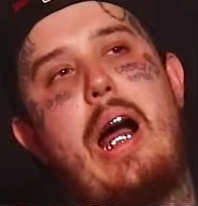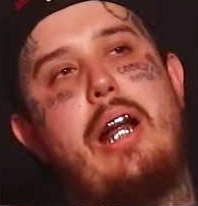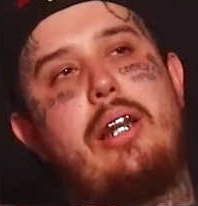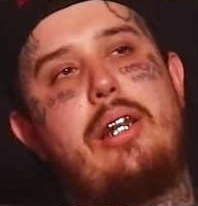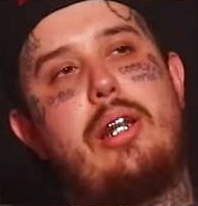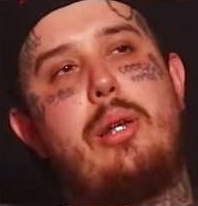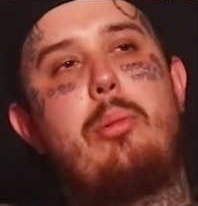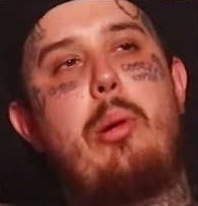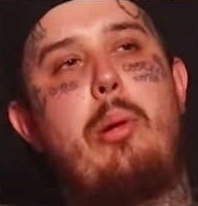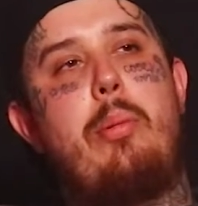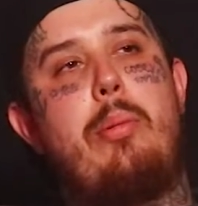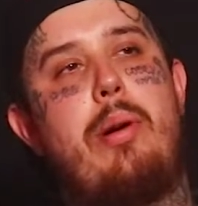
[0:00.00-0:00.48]
I
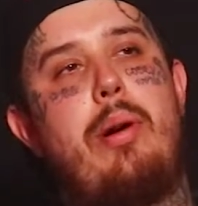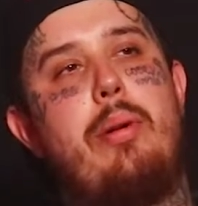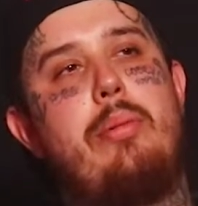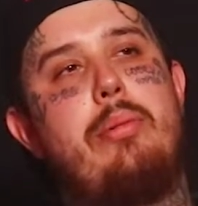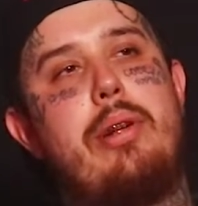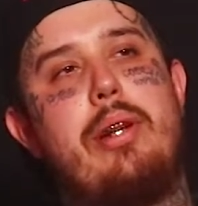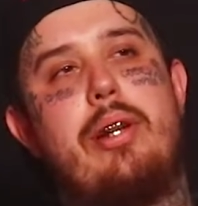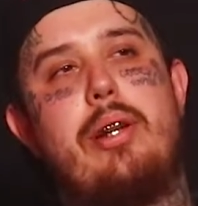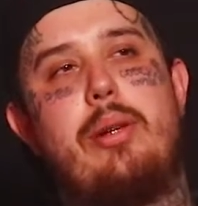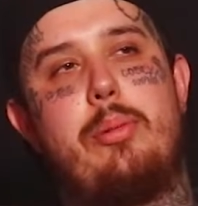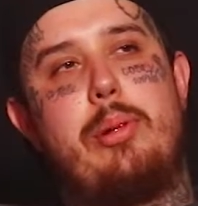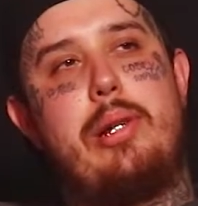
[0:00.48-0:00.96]
think my mom
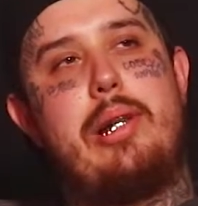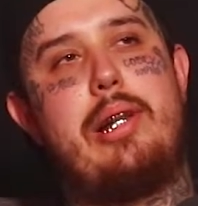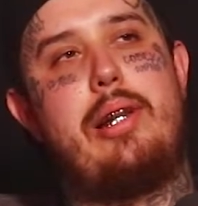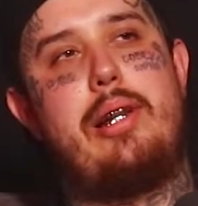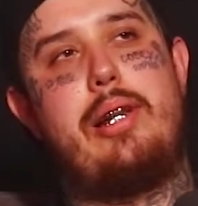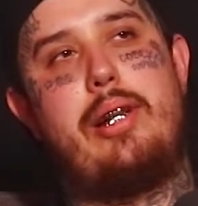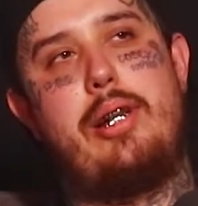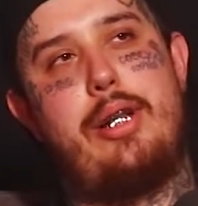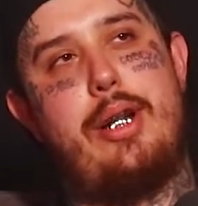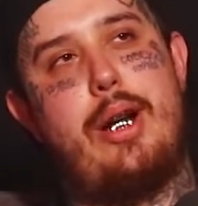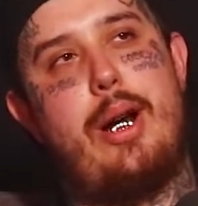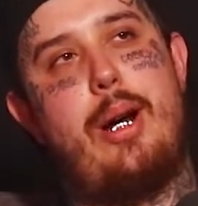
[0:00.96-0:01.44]
did a really
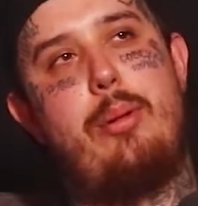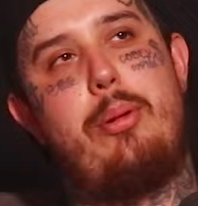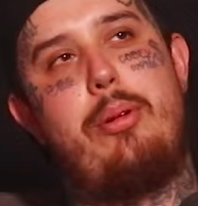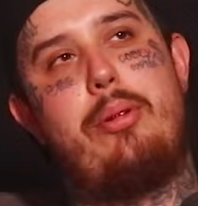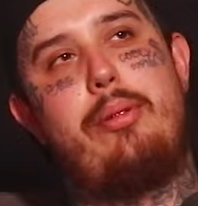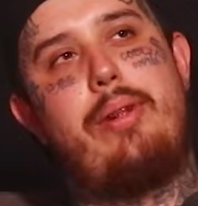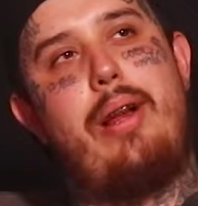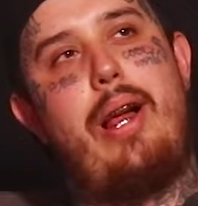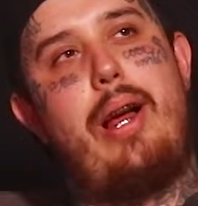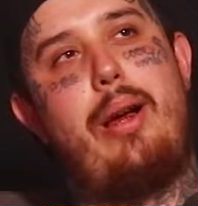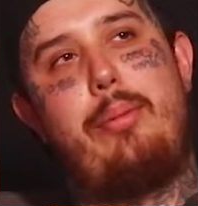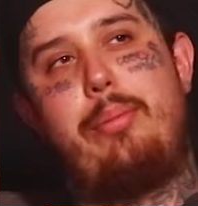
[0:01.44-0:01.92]
good job
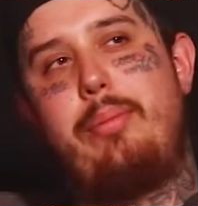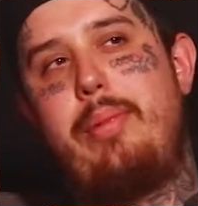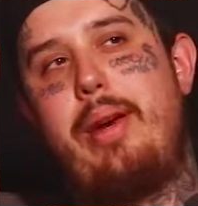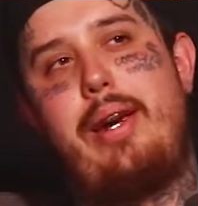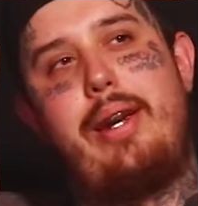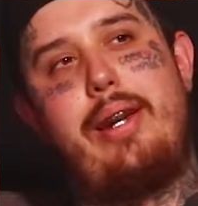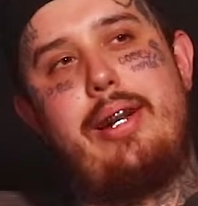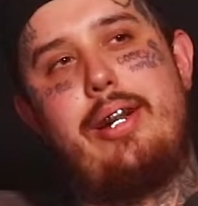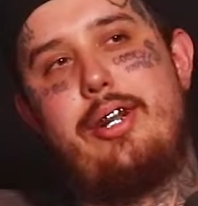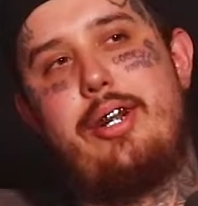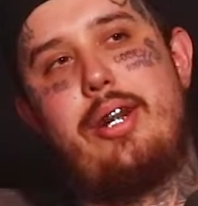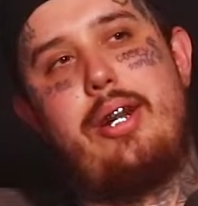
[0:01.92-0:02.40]
of like
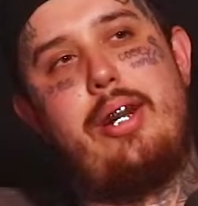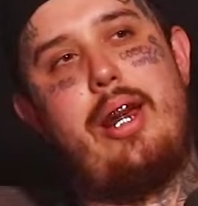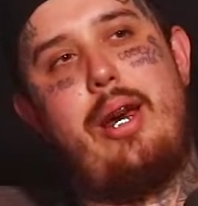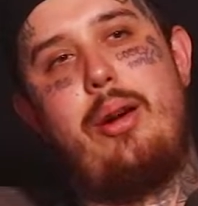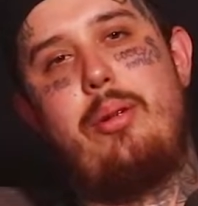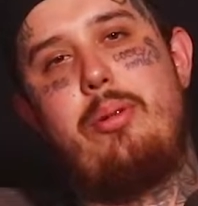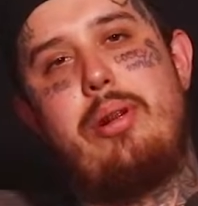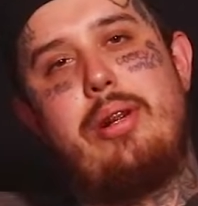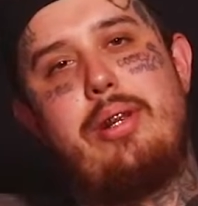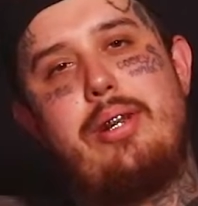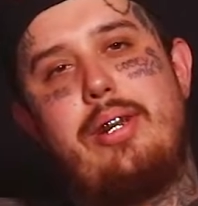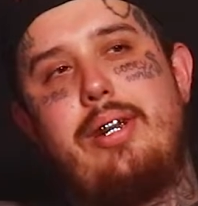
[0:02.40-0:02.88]
making sure
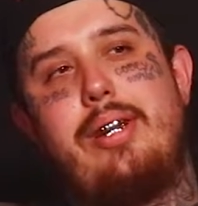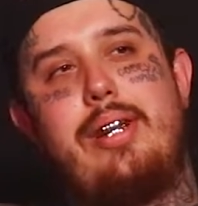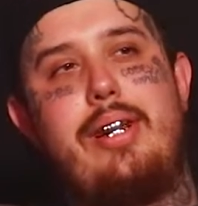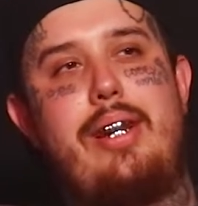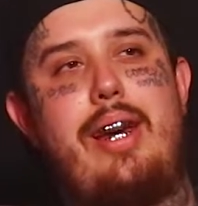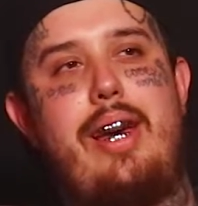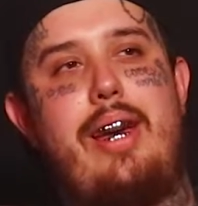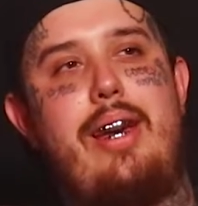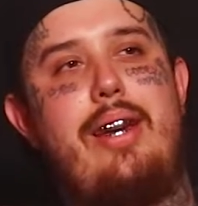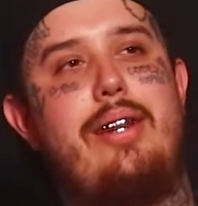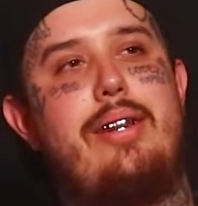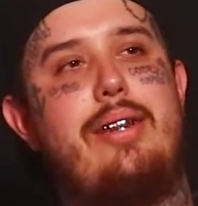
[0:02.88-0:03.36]
that wasn't the
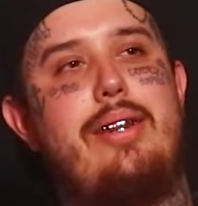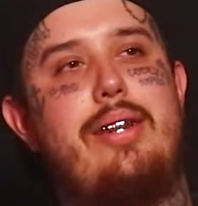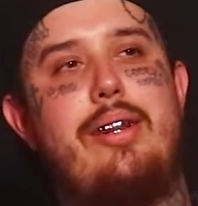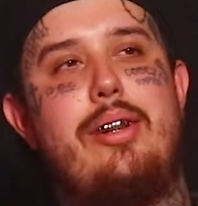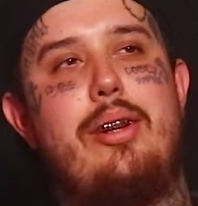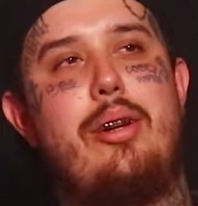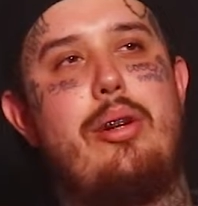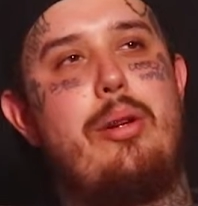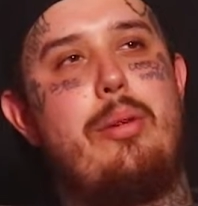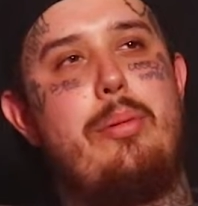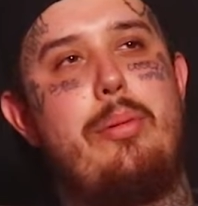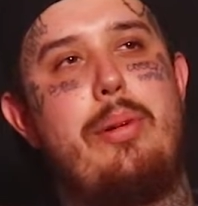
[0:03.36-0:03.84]
case. You
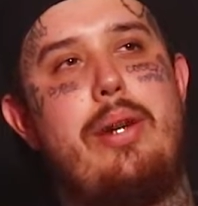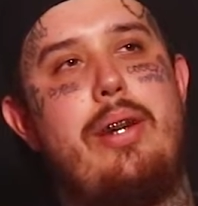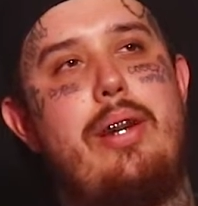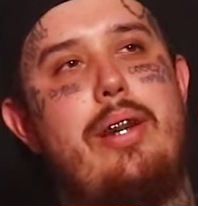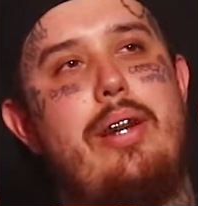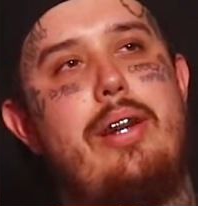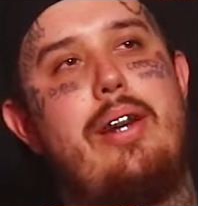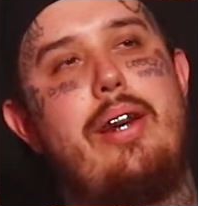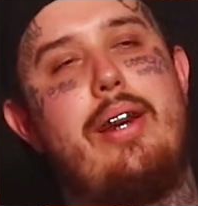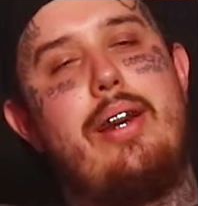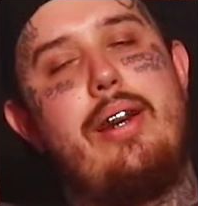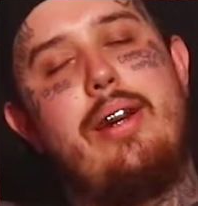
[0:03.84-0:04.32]
know okay, I
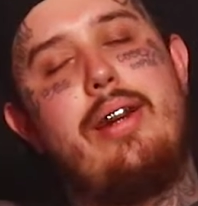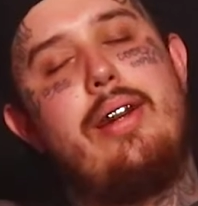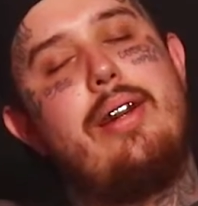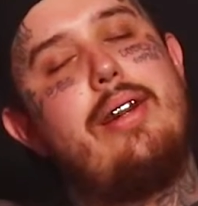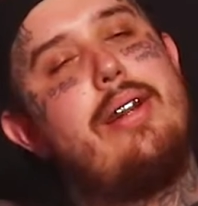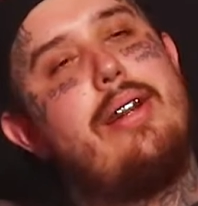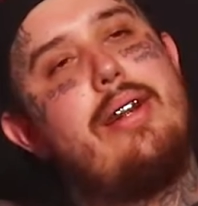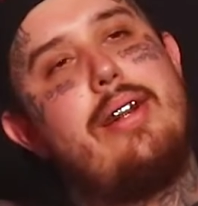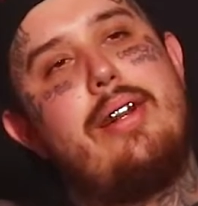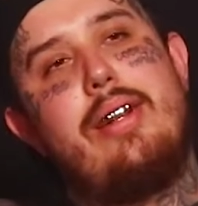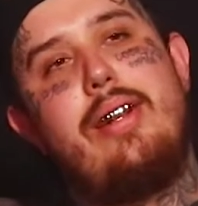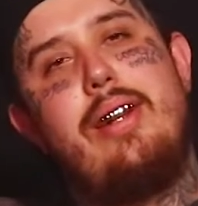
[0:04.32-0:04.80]
mean? that's
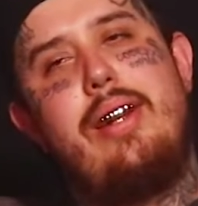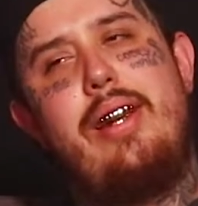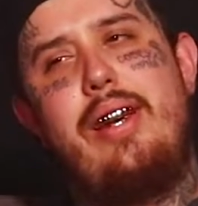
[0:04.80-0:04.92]
dope.